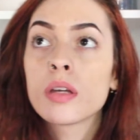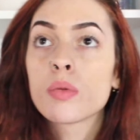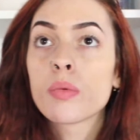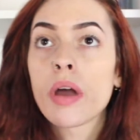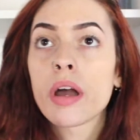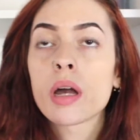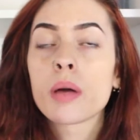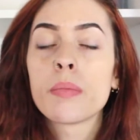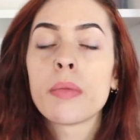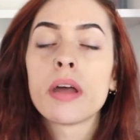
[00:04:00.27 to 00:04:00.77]

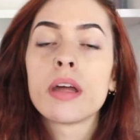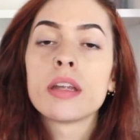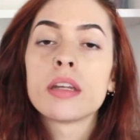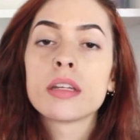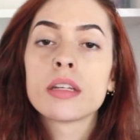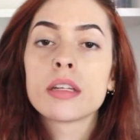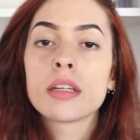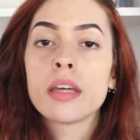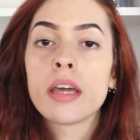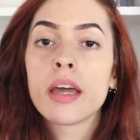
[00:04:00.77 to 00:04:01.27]

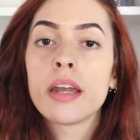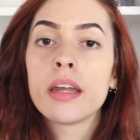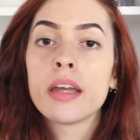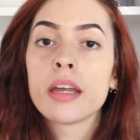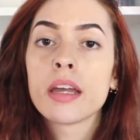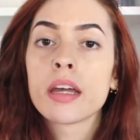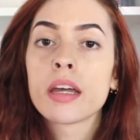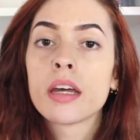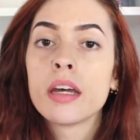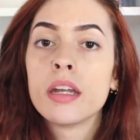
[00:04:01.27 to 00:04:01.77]
recommend
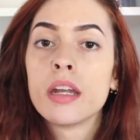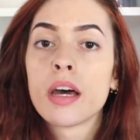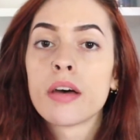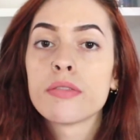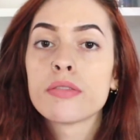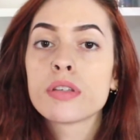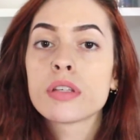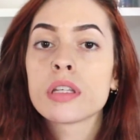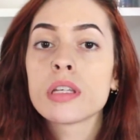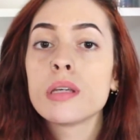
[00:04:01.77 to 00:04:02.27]
getting
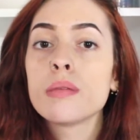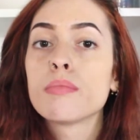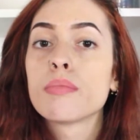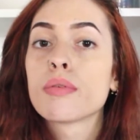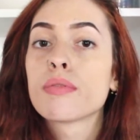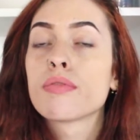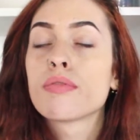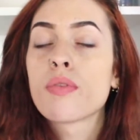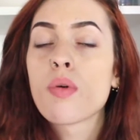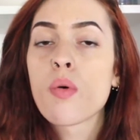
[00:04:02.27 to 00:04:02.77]
enough sleep
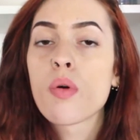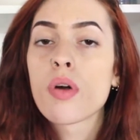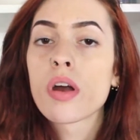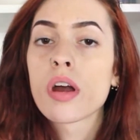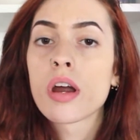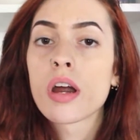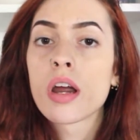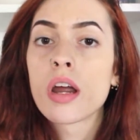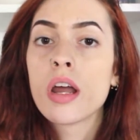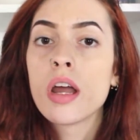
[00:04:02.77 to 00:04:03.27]

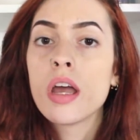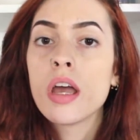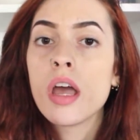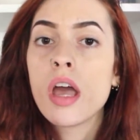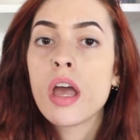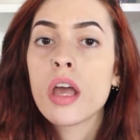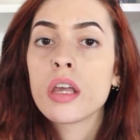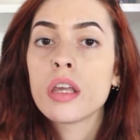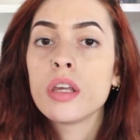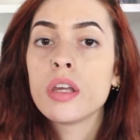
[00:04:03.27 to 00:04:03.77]
before
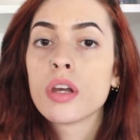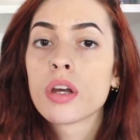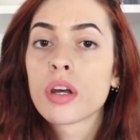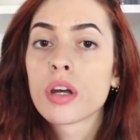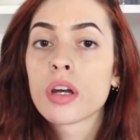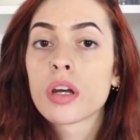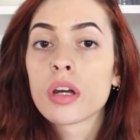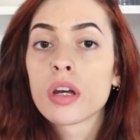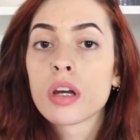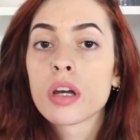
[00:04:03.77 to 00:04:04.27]

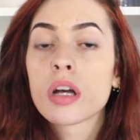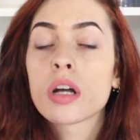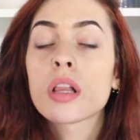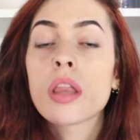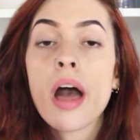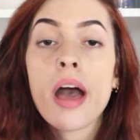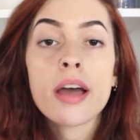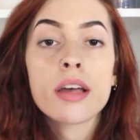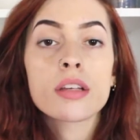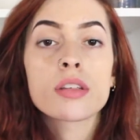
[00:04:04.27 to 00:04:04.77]
your
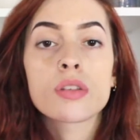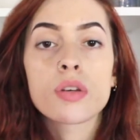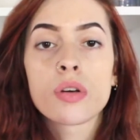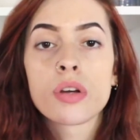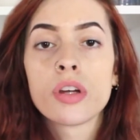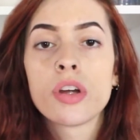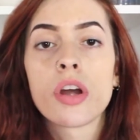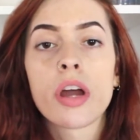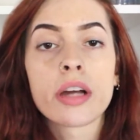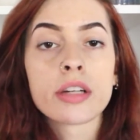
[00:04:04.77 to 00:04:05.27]
class or
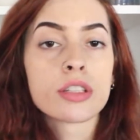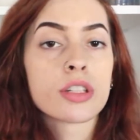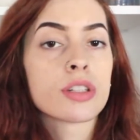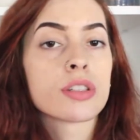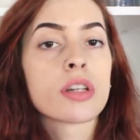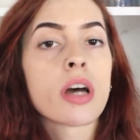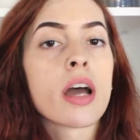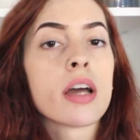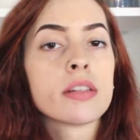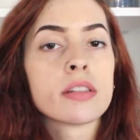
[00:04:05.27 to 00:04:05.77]
your
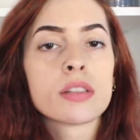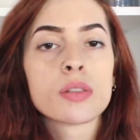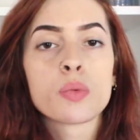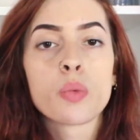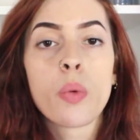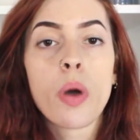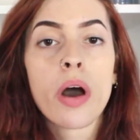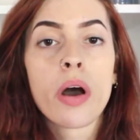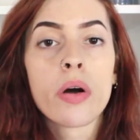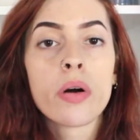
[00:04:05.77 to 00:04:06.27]
exercise as
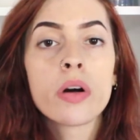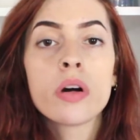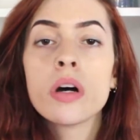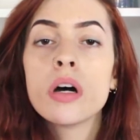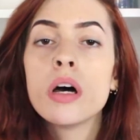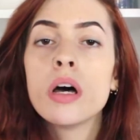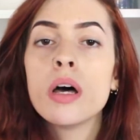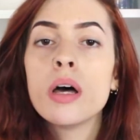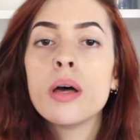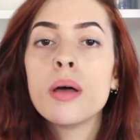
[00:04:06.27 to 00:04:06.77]
well,
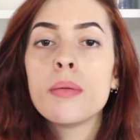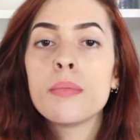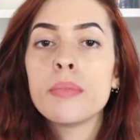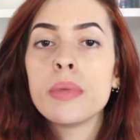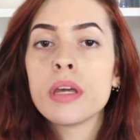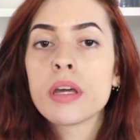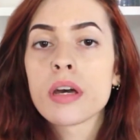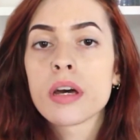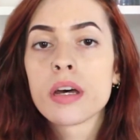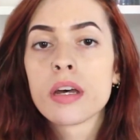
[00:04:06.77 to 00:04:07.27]

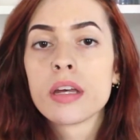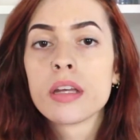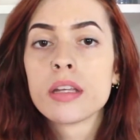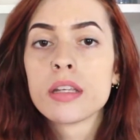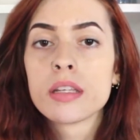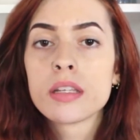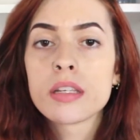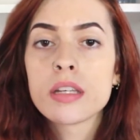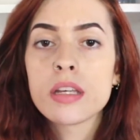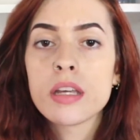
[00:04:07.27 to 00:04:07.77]

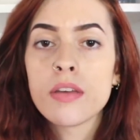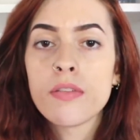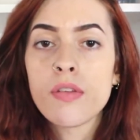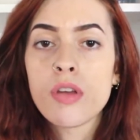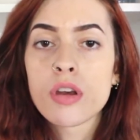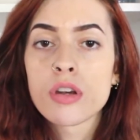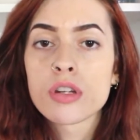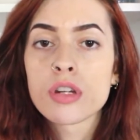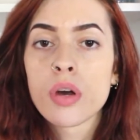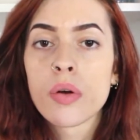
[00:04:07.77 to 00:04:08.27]
because if
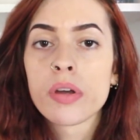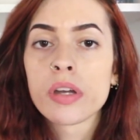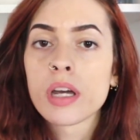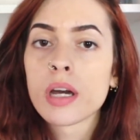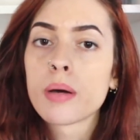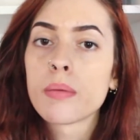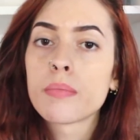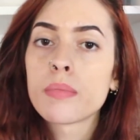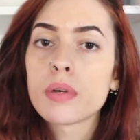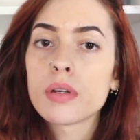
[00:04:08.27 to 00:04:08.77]
you're showing
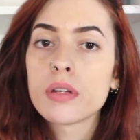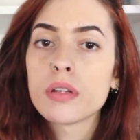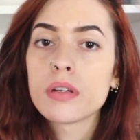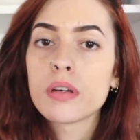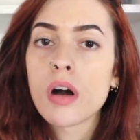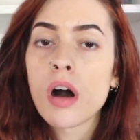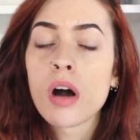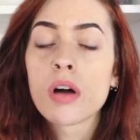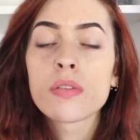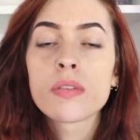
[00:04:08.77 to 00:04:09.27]
up
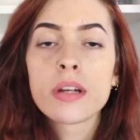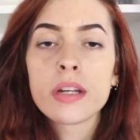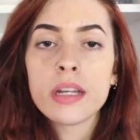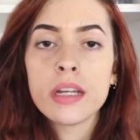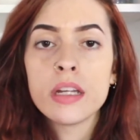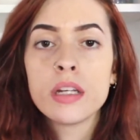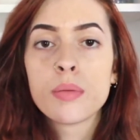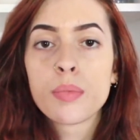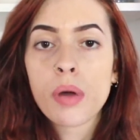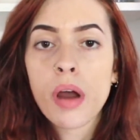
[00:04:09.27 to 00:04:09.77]

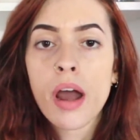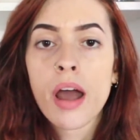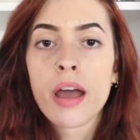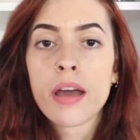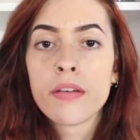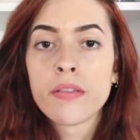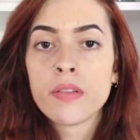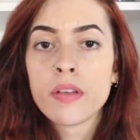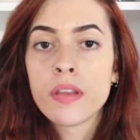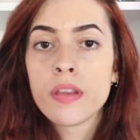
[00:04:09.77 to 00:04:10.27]
already
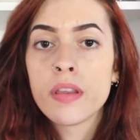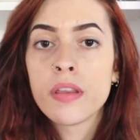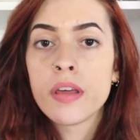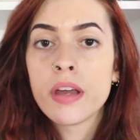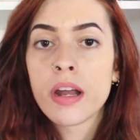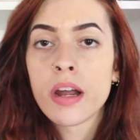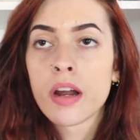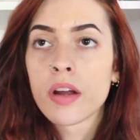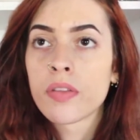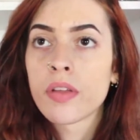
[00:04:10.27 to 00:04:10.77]
deprived
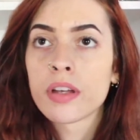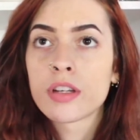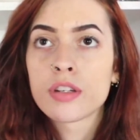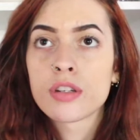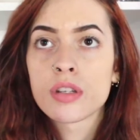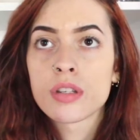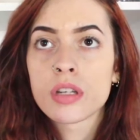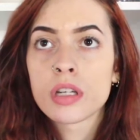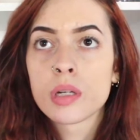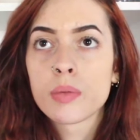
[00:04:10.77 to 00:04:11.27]
there, that's
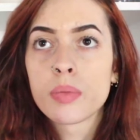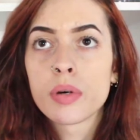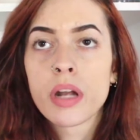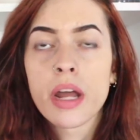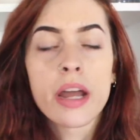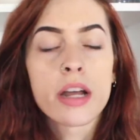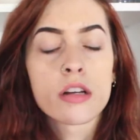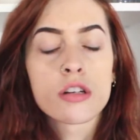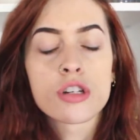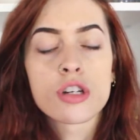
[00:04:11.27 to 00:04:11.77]
just going to put
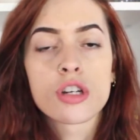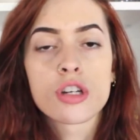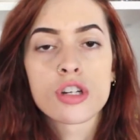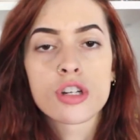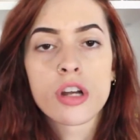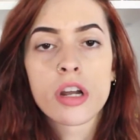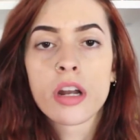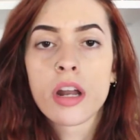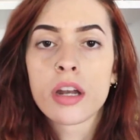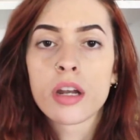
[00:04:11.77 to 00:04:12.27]
extra
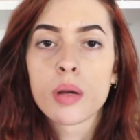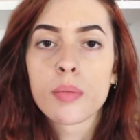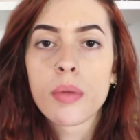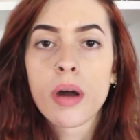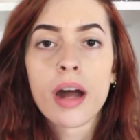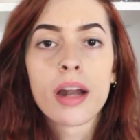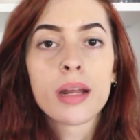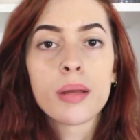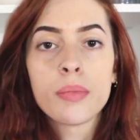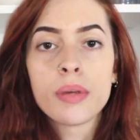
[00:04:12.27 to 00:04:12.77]
strain on your
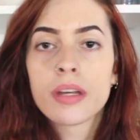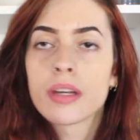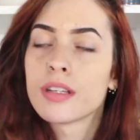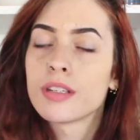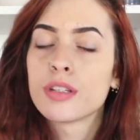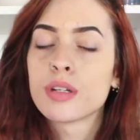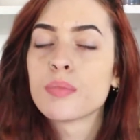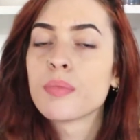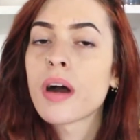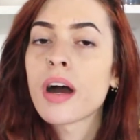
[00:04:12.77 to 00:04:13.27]
body,
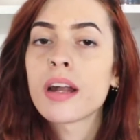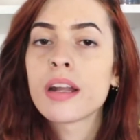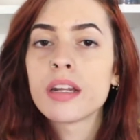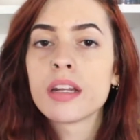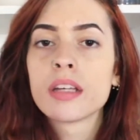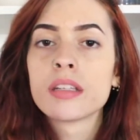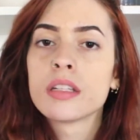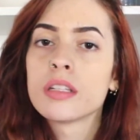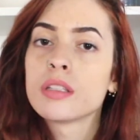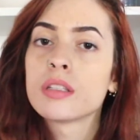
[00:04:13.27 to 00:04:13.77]
because your body
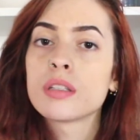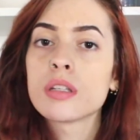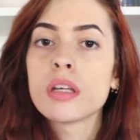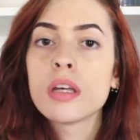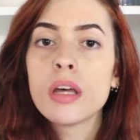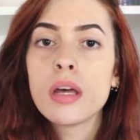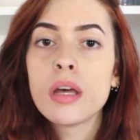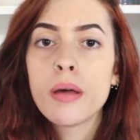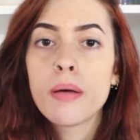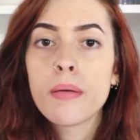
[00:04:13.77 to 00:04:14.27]
does its
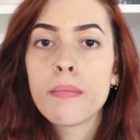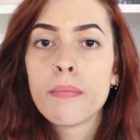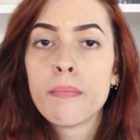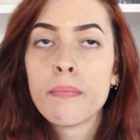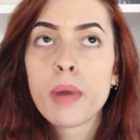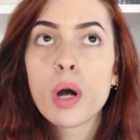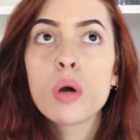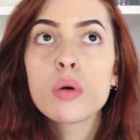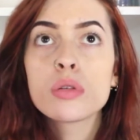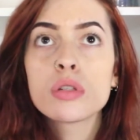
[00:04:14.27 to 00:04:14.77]

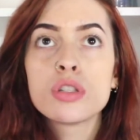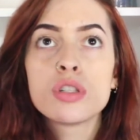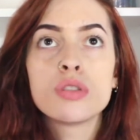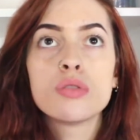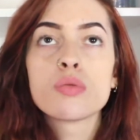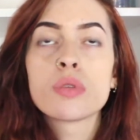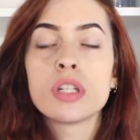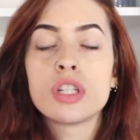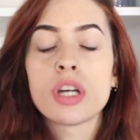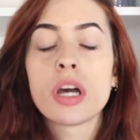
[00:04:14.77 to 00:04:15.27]
most
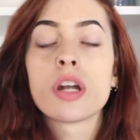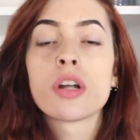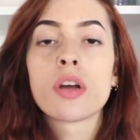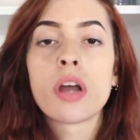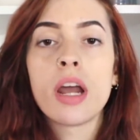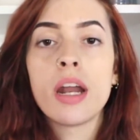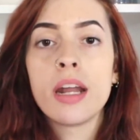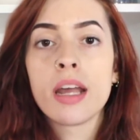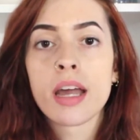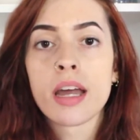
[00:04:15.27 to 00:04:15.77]

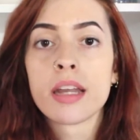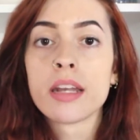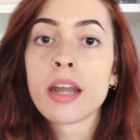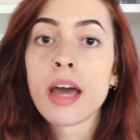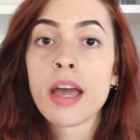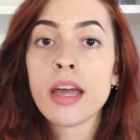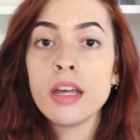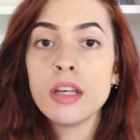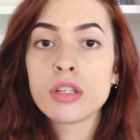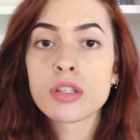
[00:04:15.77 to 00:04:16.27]
regenerating at
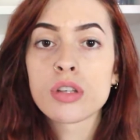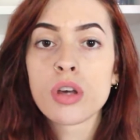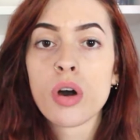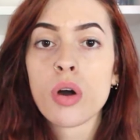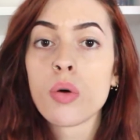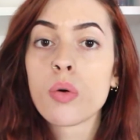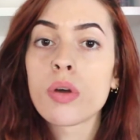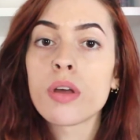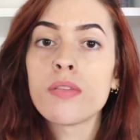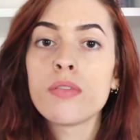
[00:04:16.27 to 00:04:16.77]
night.
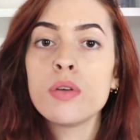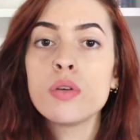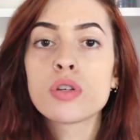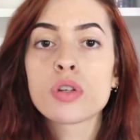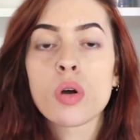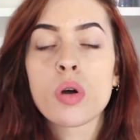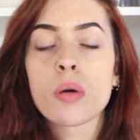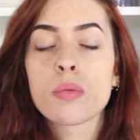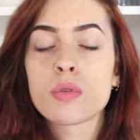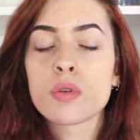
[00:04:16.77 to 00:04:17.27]
So if you
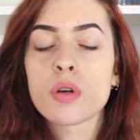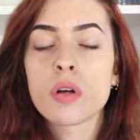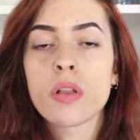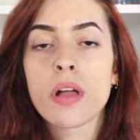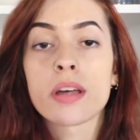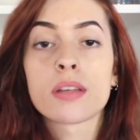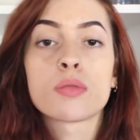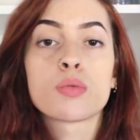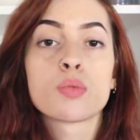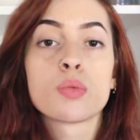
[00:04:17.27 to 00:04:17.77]
show up to a
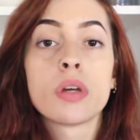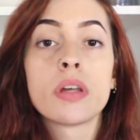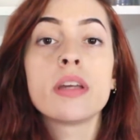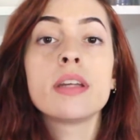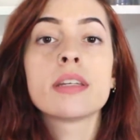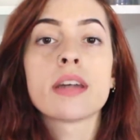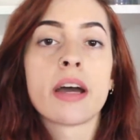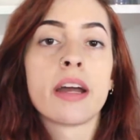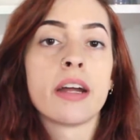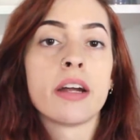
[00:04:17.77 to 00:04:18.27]
class really
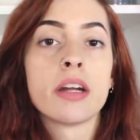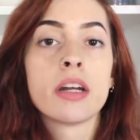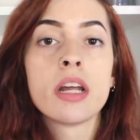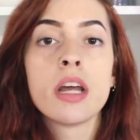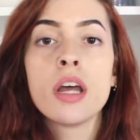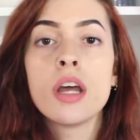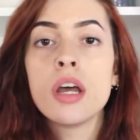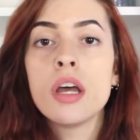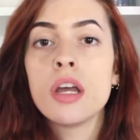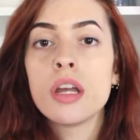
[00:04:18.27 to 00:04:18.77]
tired,
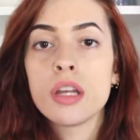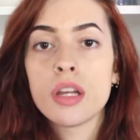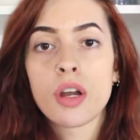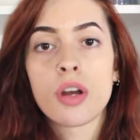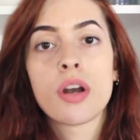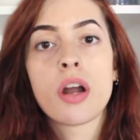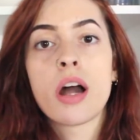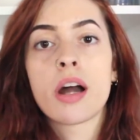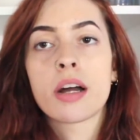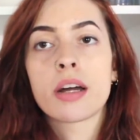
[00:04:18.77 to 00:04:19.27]

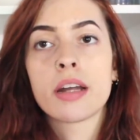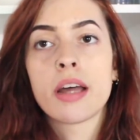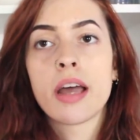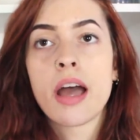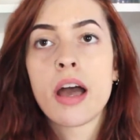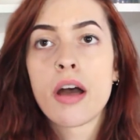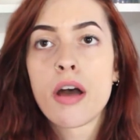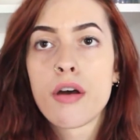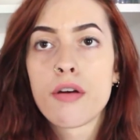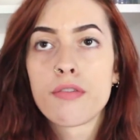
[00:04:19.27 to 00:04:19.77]
you're not going to
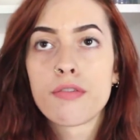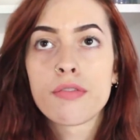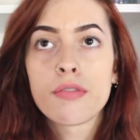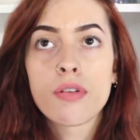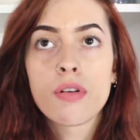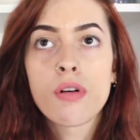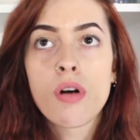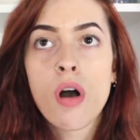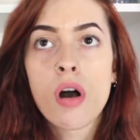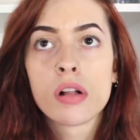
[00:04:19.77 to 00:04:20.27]
have
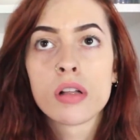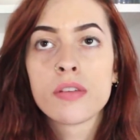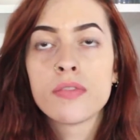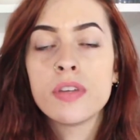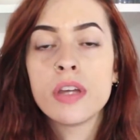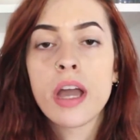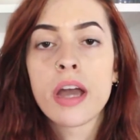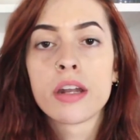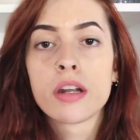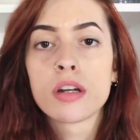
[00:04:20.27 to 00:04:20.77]
all of
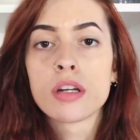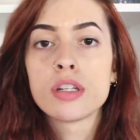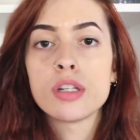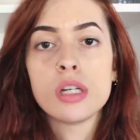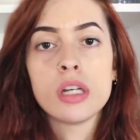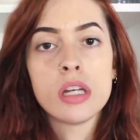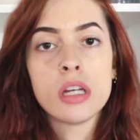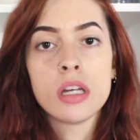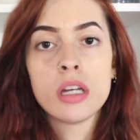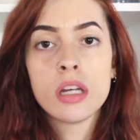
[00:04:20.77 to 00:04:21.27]
the
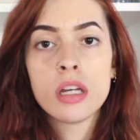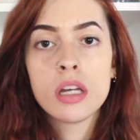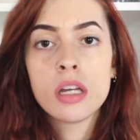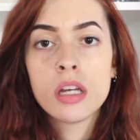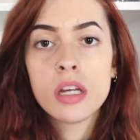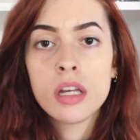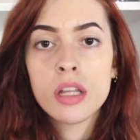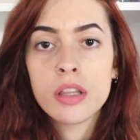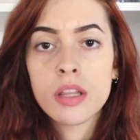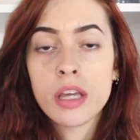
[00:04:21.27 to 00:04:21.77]
energy
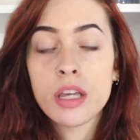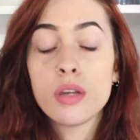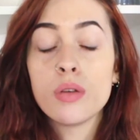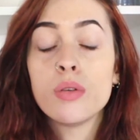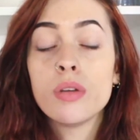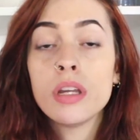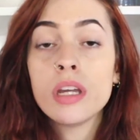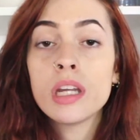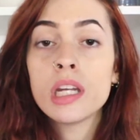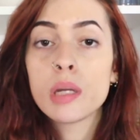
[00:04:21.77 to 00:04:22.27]
that you
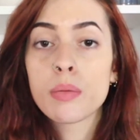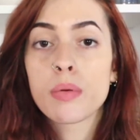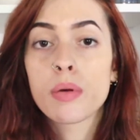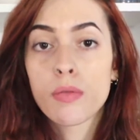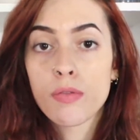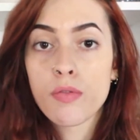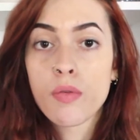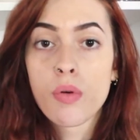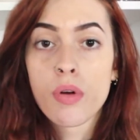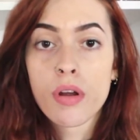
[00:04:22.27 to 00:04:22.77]
need to
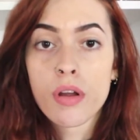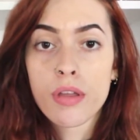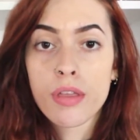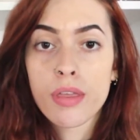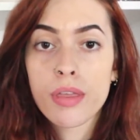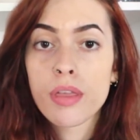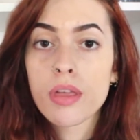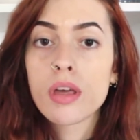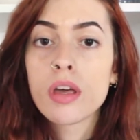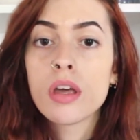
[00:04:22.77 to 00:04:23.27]
put forth